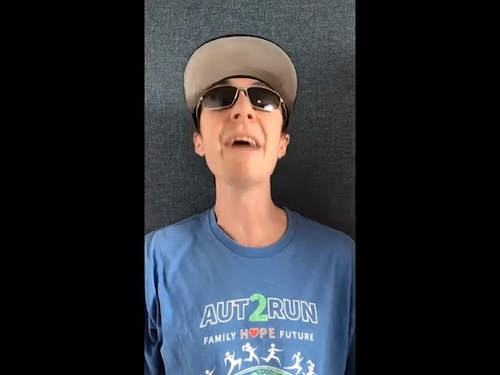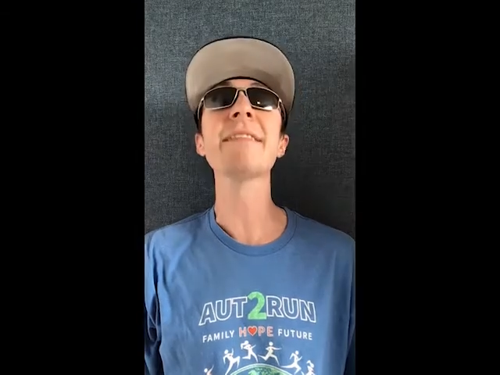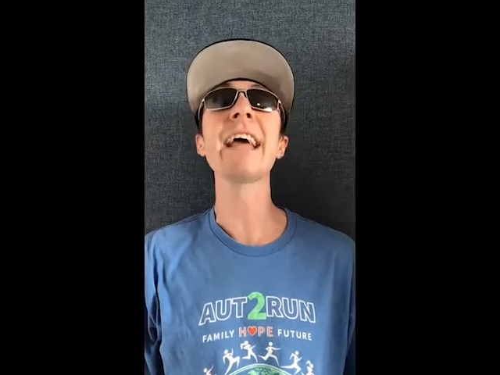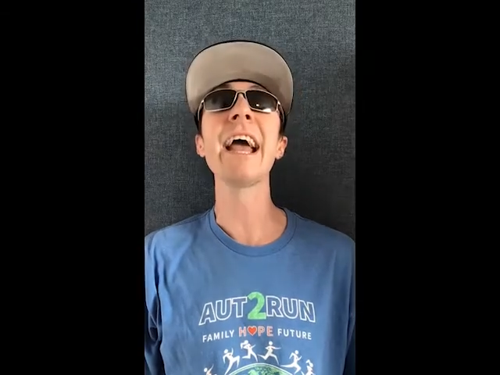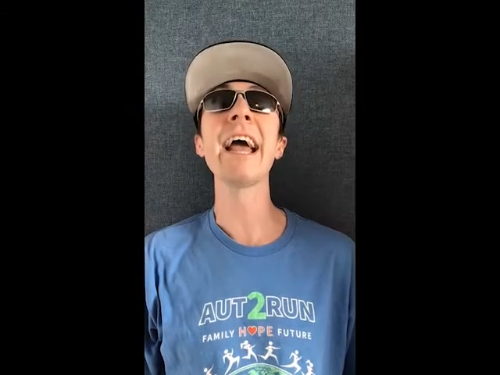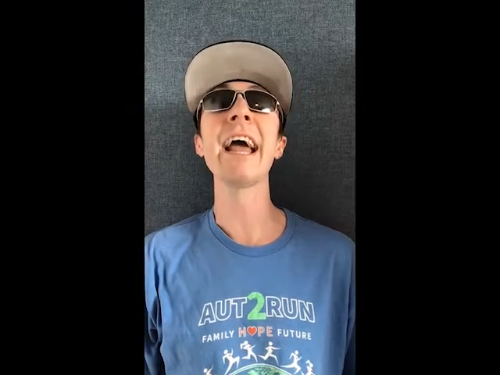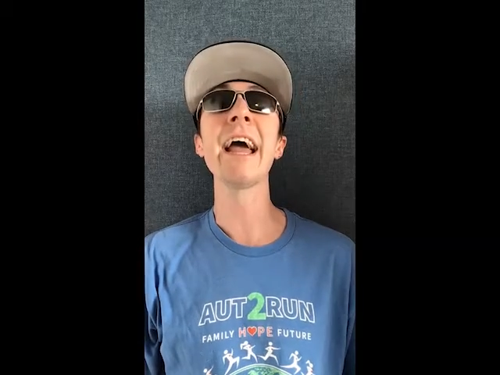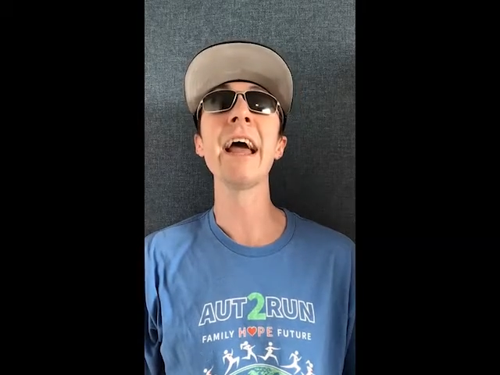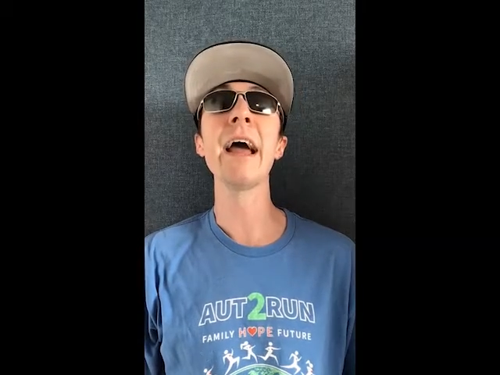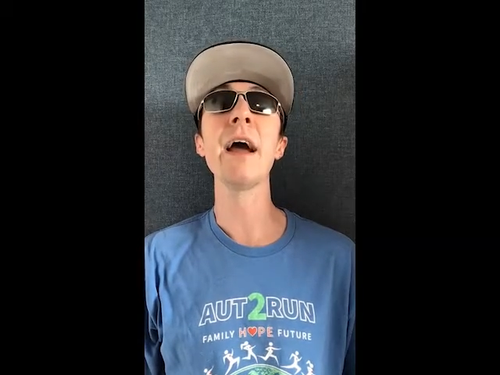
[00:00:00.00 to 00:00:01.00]
out
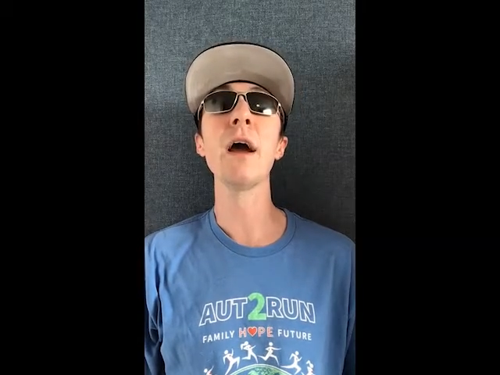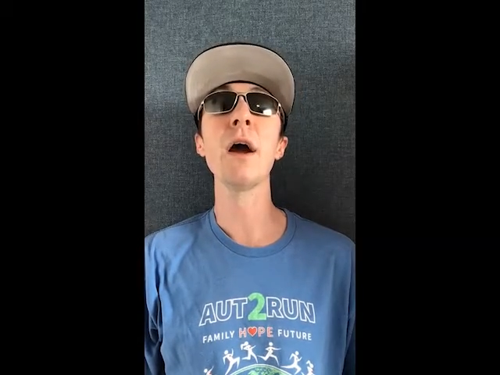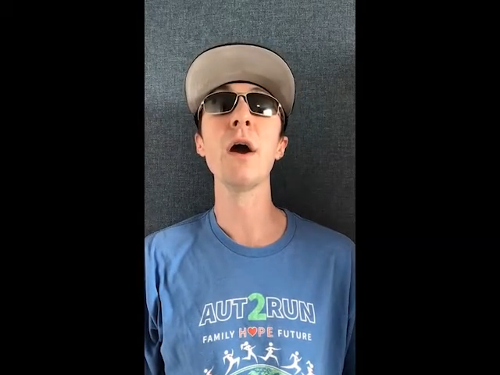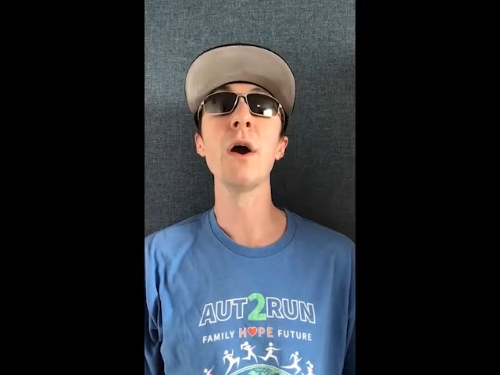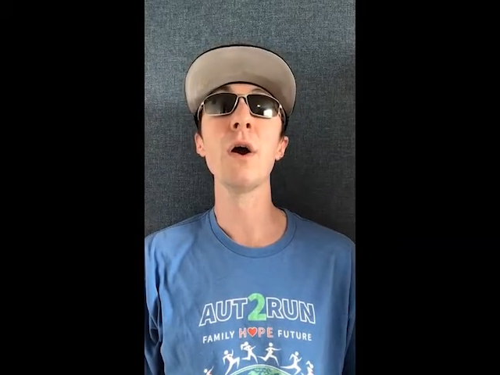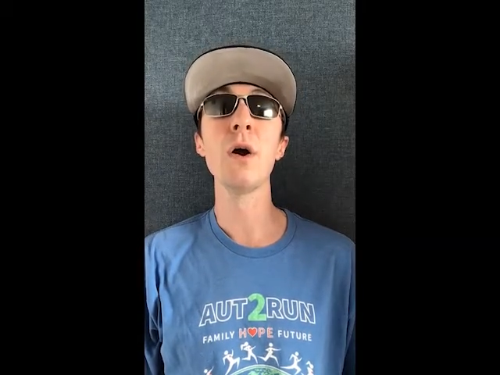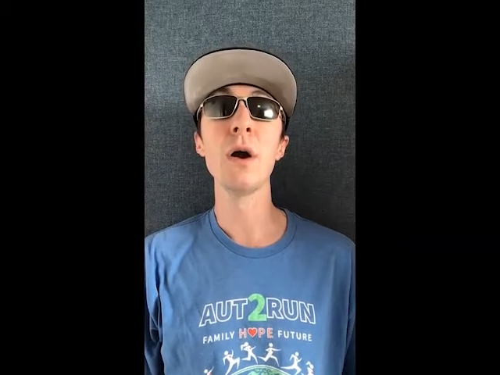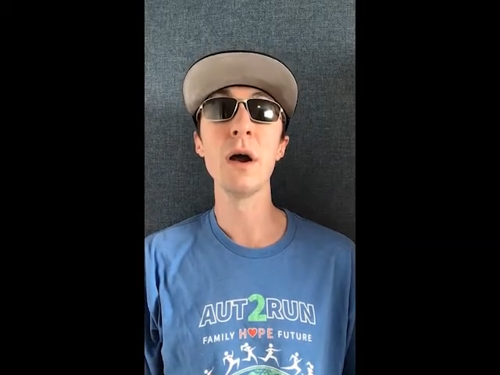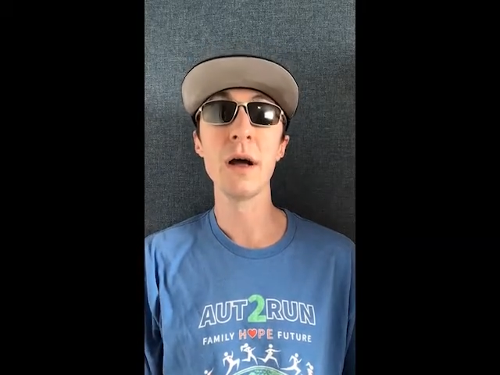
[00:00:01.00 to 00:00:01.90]
there.